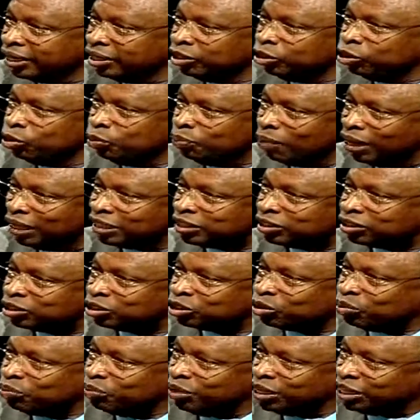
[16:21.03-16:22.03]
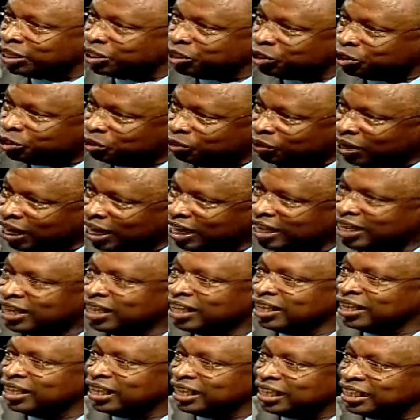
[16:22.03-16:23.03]
You must also make sure
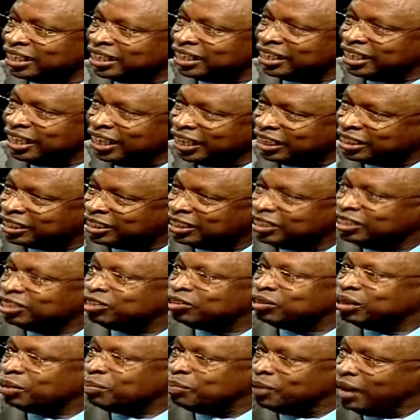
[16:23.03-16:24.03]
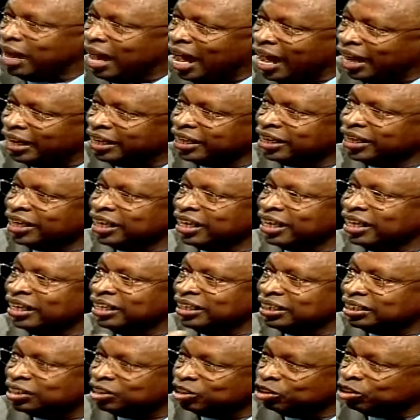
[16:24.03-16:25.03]
that it gets into the blood and
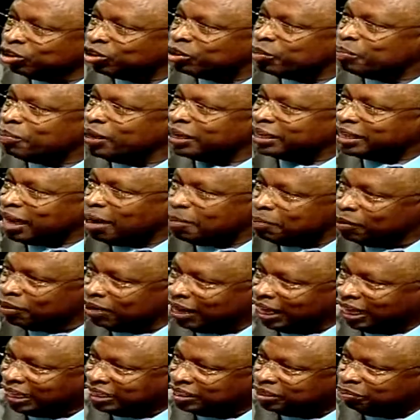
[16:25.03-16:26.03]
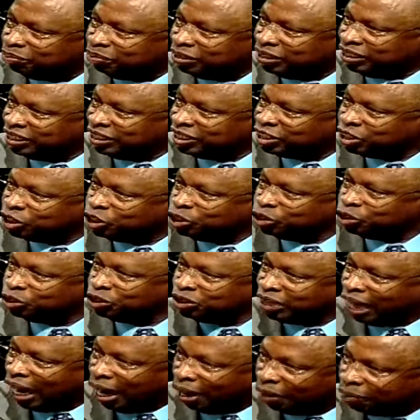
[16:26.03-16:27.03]
it's not metabolized, meaning
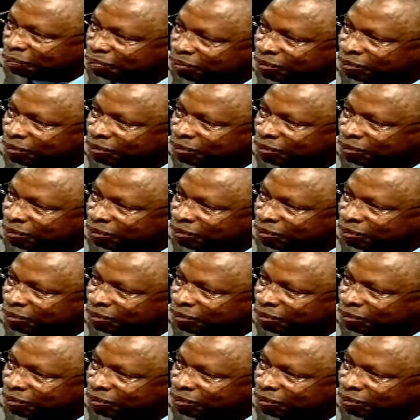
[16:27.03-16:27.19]
chewed up.